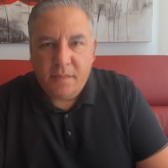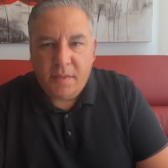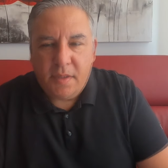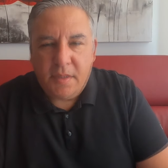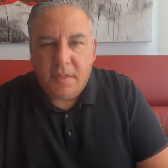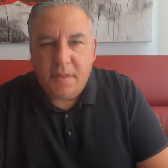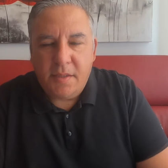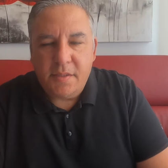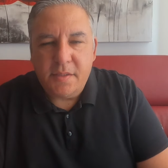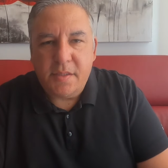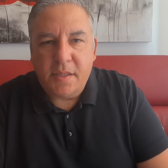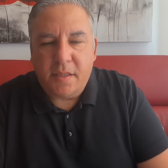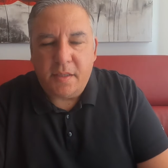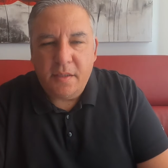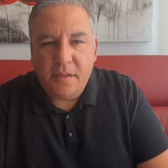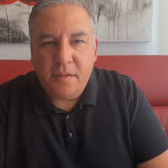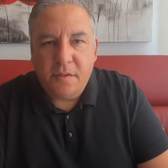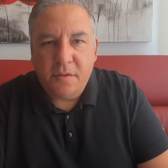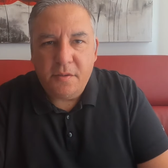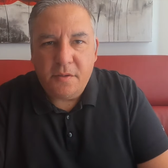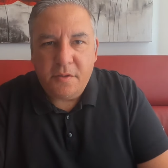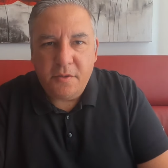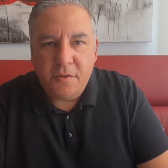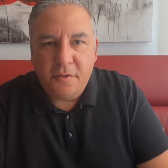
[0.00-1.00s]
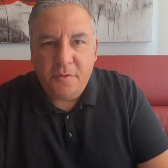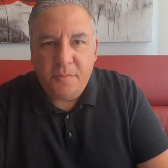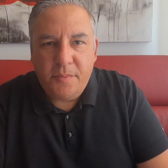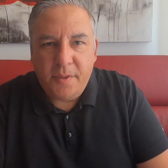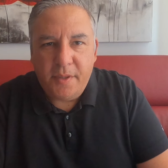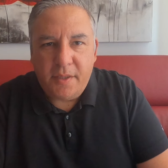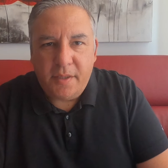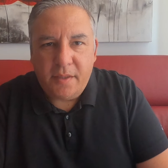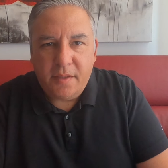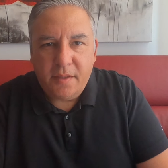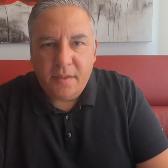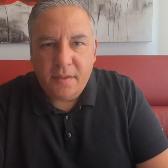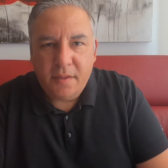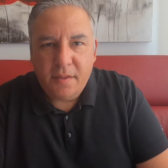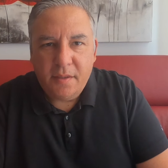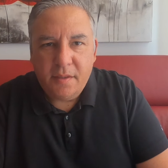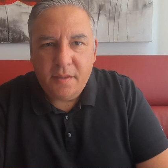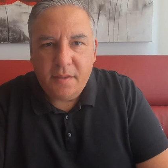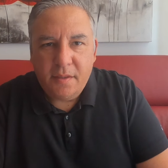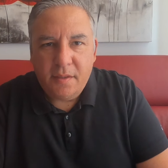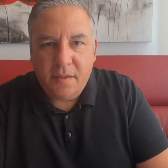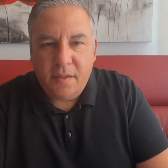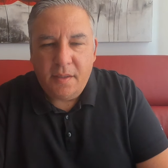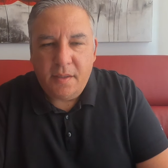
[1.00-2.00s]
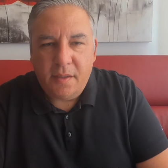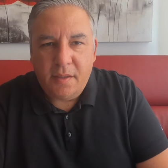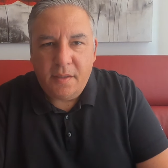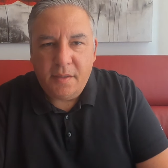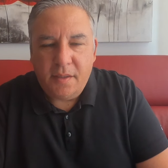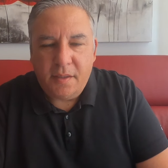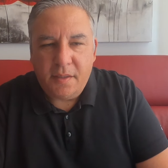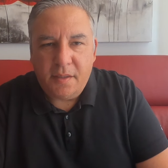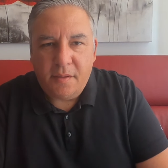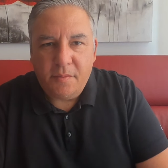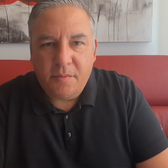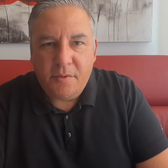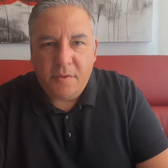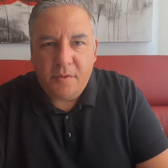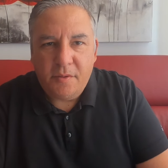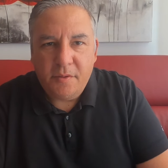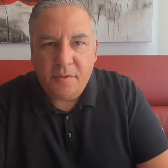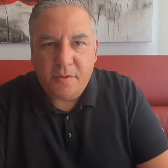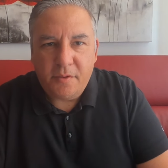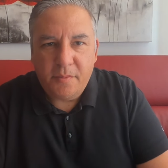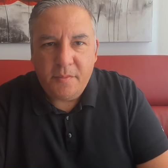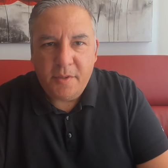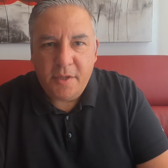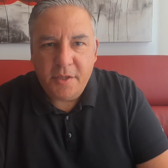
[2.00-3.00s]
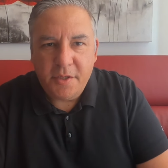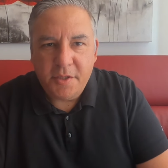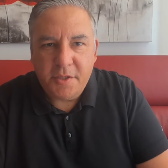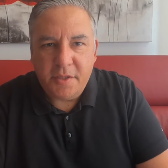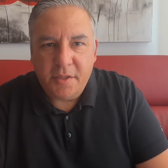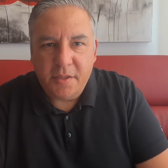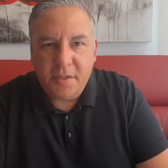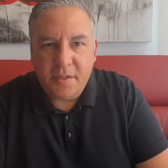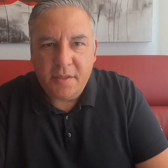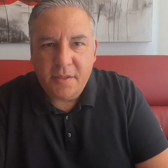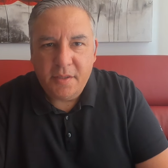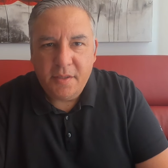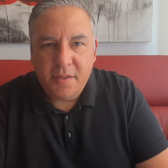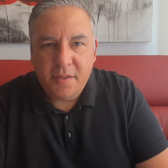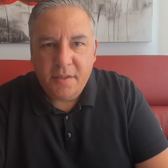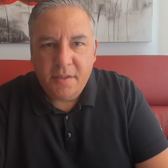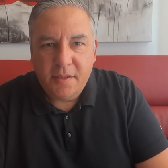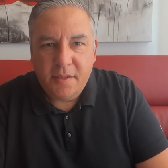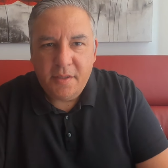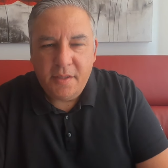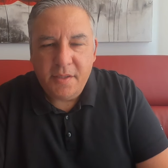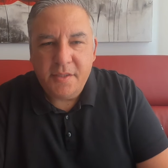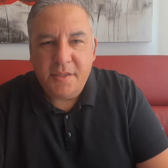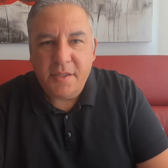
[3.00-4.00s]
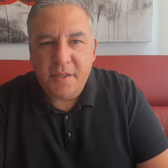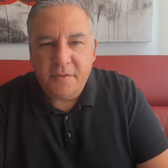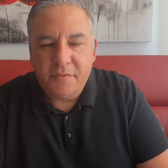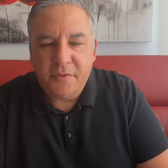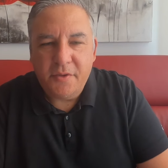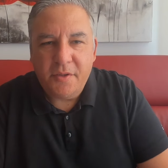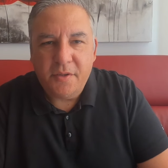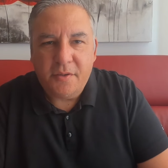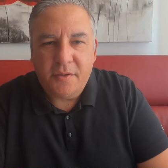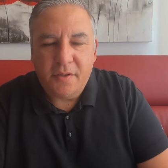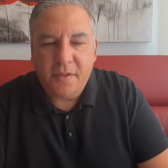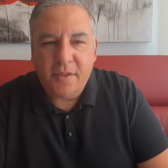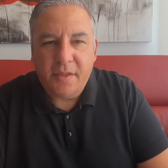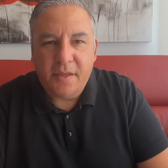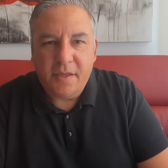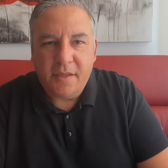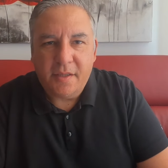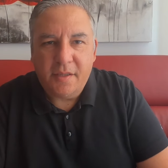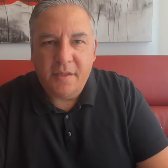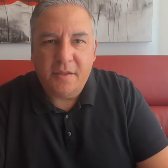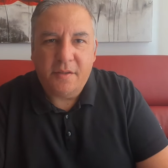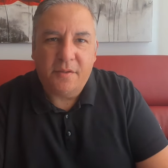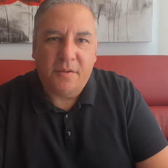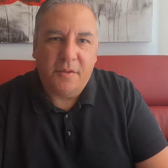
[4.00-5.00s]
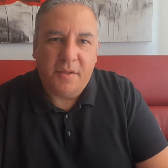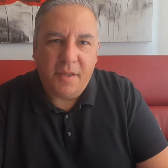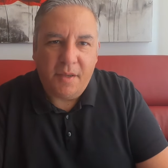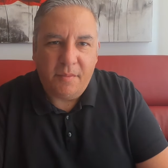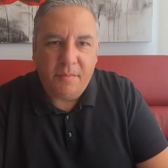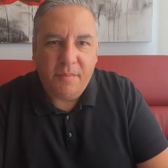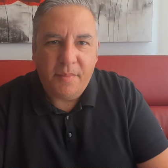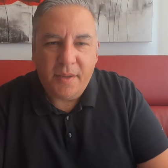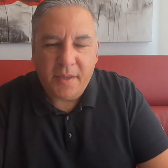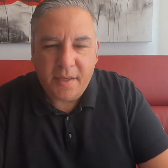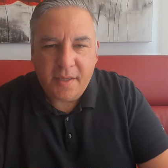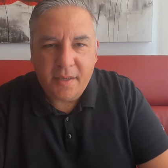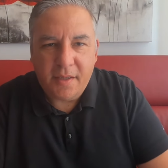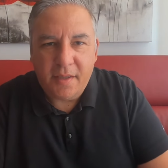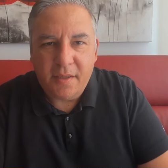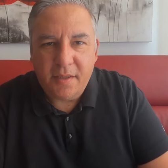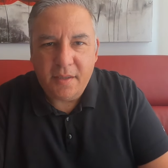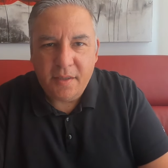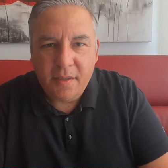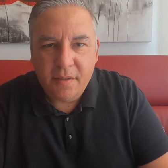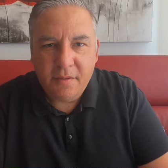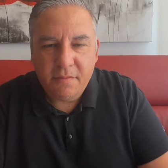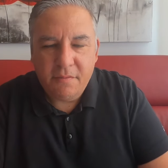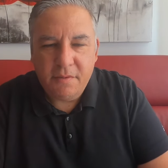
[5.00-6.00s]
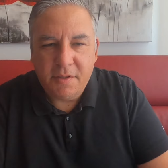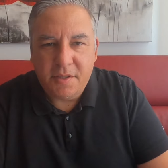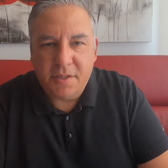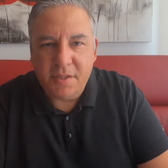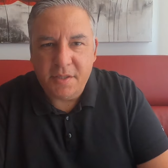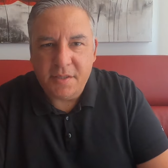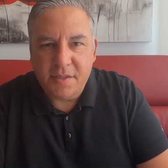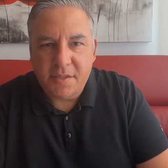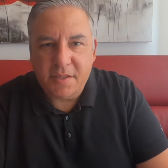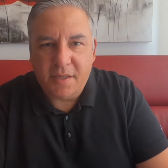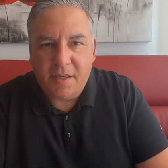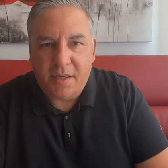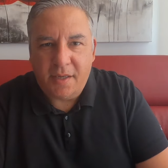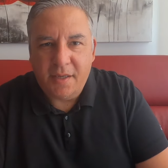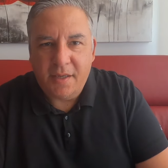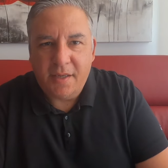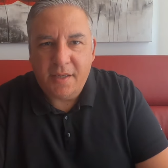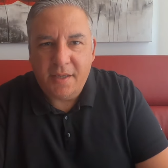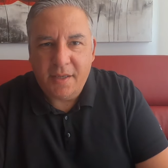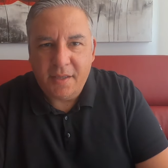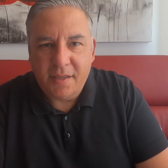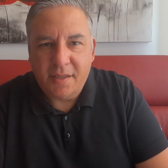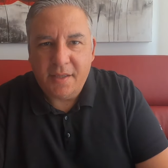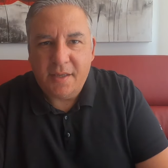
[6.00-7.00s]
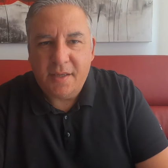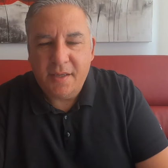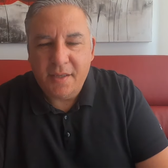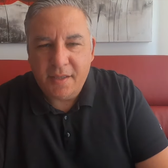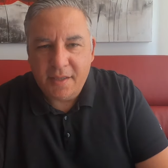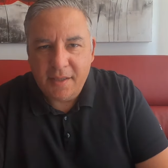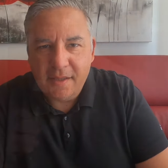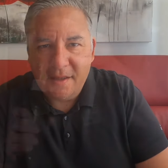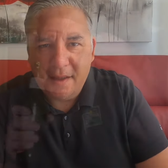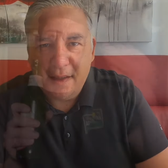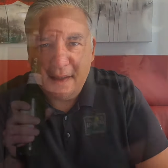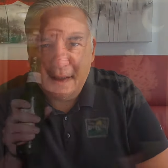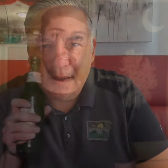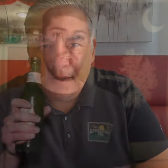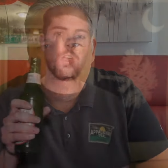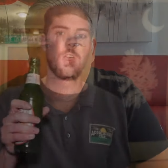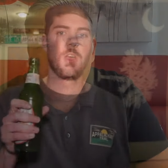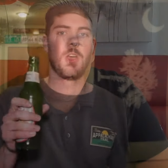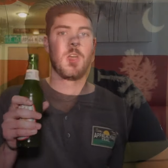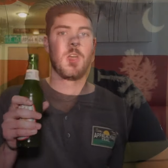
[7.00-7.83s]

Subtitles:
The second YouTuber that I'm going to mention is even connected to Dan Becker, which is Kyle Hate Hiking.